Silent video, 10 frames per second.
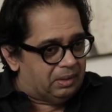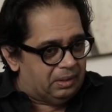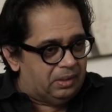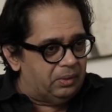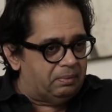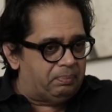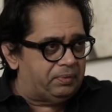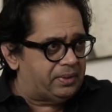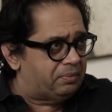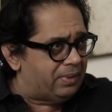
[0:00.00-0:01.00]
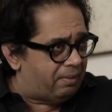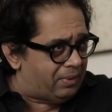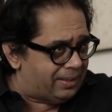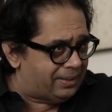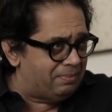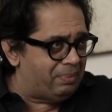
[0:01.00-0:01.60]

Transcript: including Professor Valentine